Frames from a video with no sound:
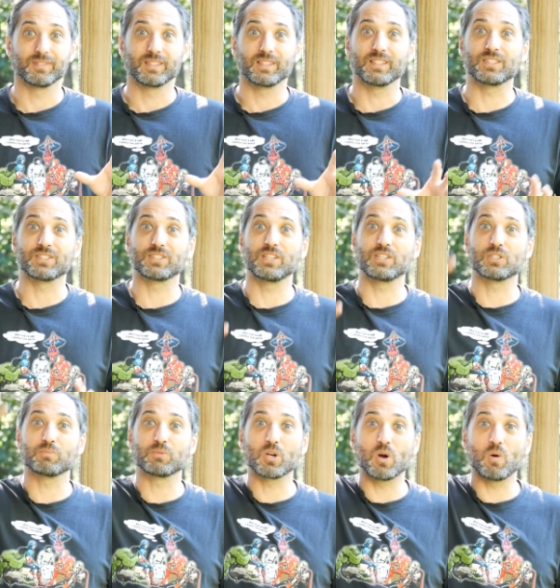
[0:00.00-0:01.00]
He
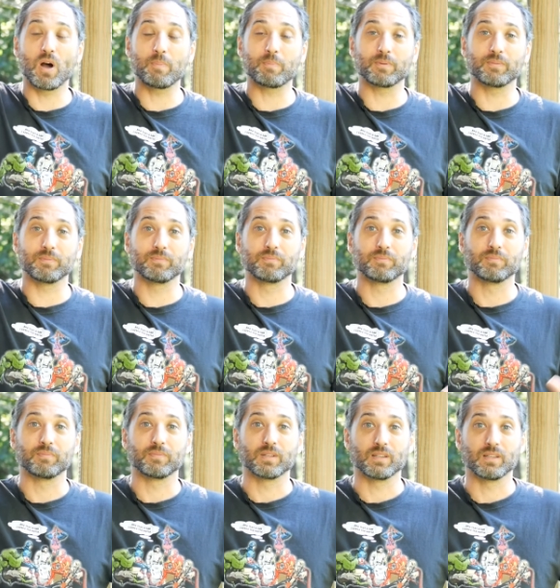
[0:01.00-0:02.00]
sees him go up.
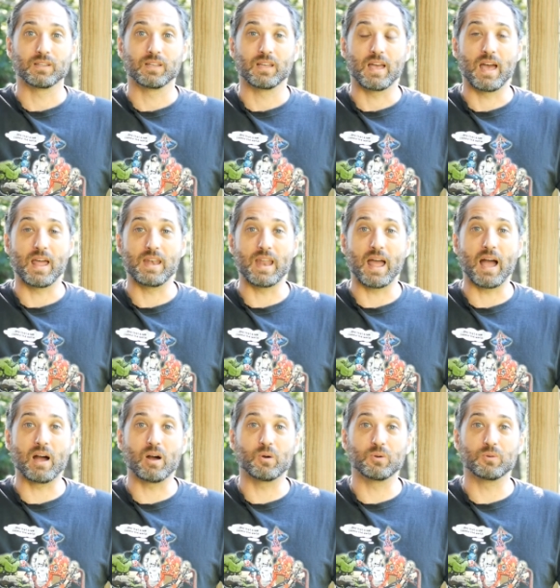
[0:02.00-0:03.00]
And
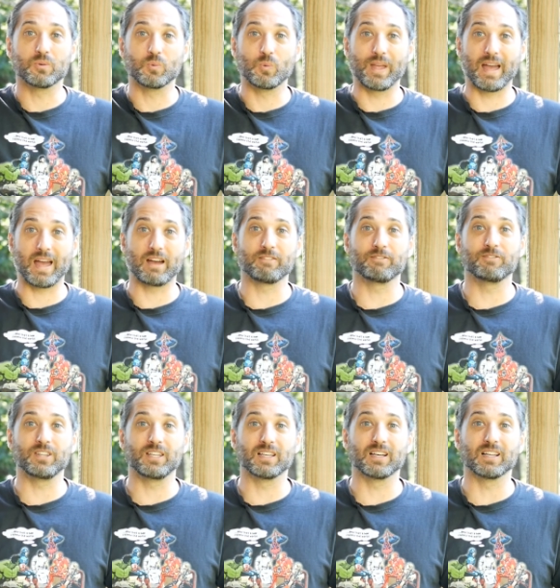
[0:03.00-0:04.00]
now we
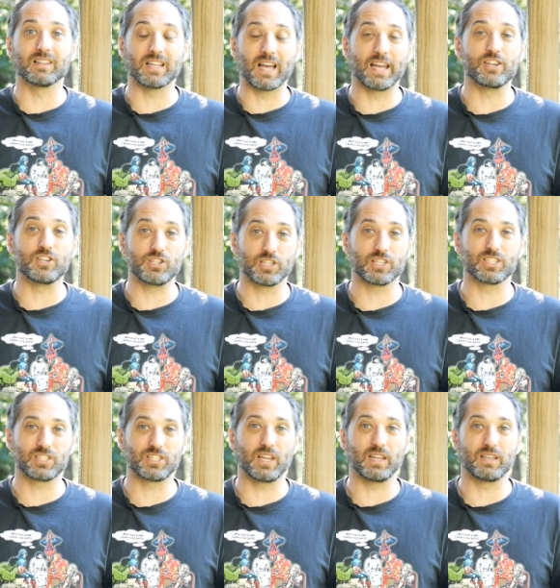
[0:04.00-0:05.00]
have the Elisha
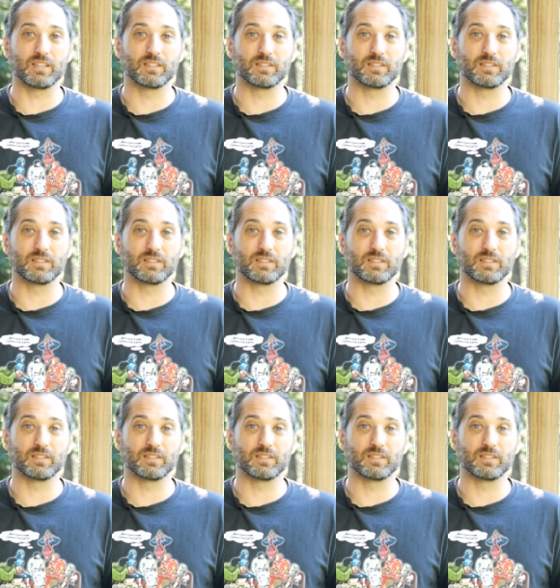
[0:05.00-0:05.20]
state.